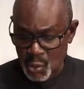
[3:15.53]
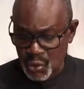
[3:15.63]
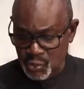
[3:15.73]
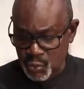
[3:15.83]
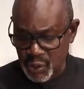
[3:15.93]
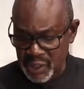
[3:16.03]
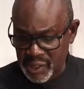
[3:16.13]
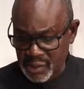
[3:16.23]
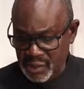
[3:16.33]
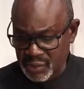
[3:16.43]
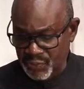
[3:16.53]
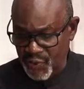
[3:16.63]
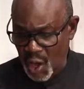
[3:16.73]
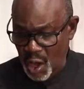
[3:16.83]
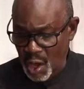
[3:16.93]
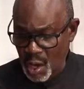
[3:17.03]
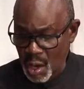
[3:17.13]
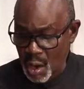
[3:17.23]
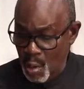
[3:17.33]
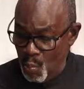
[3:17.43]
which wields far
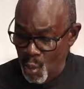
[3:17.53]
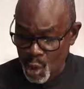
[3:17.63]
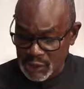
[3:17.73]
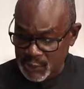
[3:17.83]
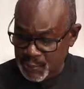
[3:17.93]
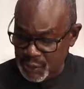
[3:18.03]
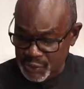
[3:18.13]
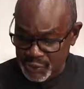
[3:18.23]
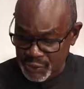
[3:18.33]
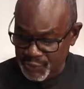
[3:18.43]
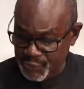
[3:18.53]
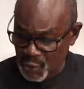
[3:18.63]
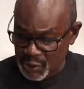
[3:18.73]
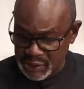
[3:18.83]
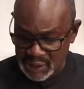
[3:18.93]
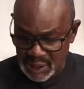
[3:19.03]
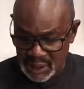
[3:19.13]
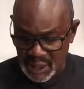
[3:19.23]
more spiritual force than